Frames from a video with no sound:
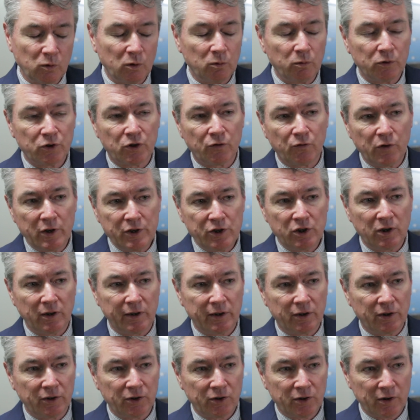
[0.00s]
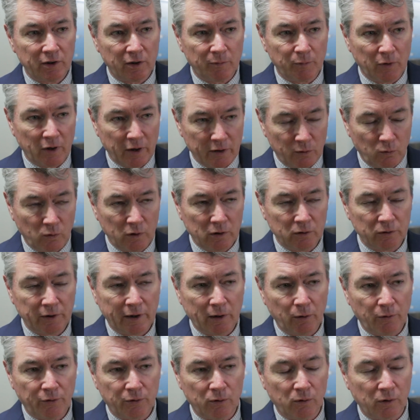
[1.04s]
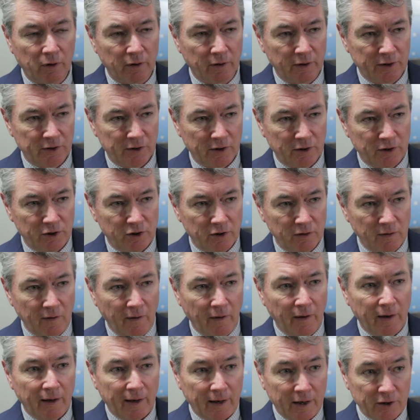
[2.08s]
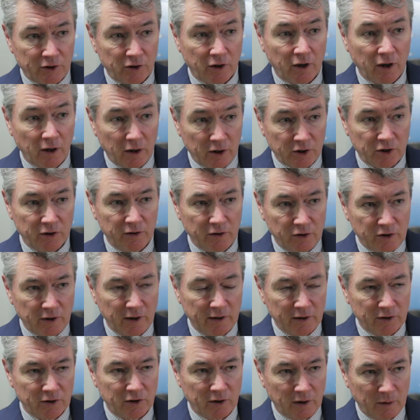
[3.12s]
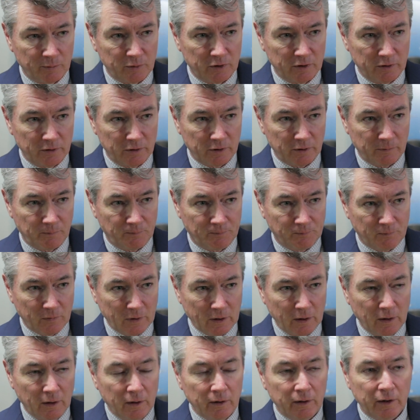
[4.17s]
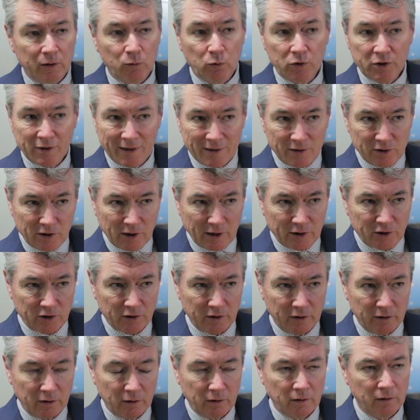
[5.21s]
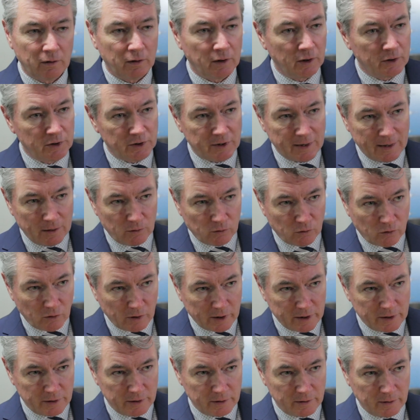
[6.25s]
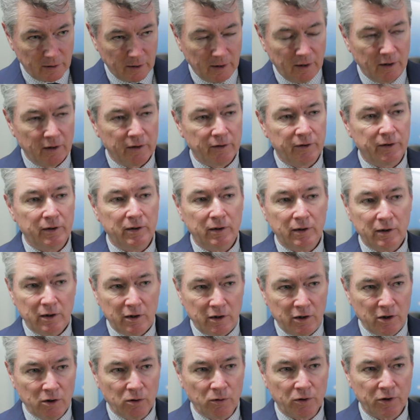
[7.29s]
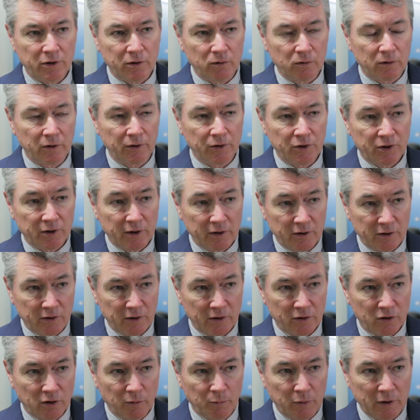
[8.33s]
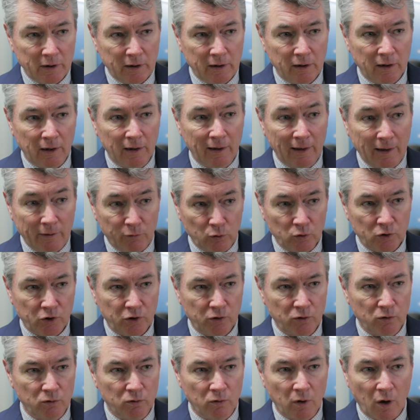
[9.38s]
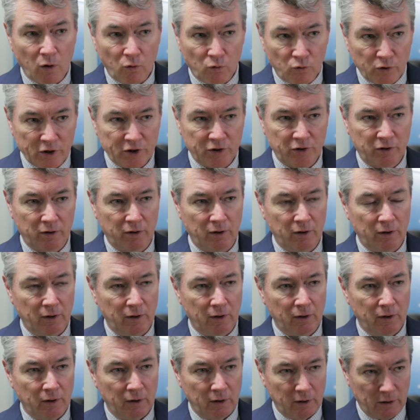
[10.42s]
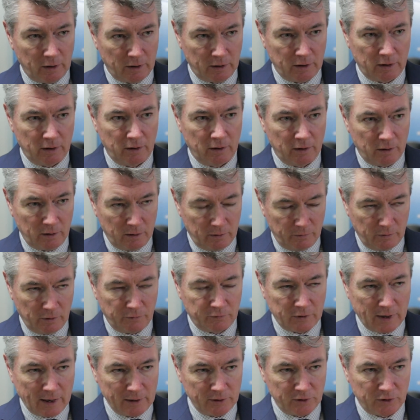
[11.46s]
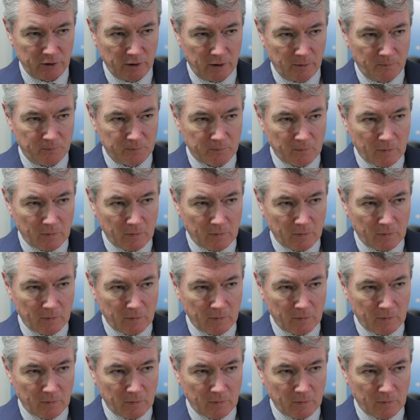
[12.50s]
wool was originally considered by the World Health Organization as a carcinogenic substance. It was then tested and downgraded. The EU still considers it to be a level 2 risk of cancer.